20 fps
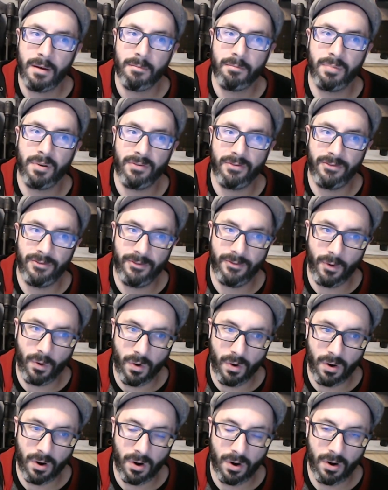
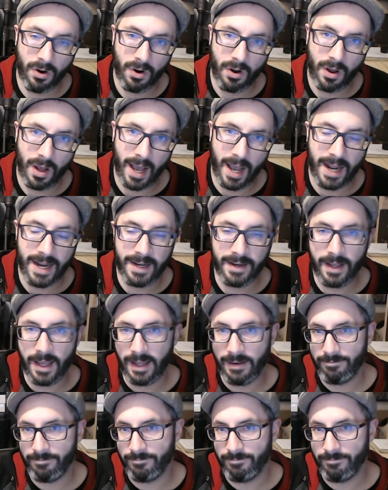before I get,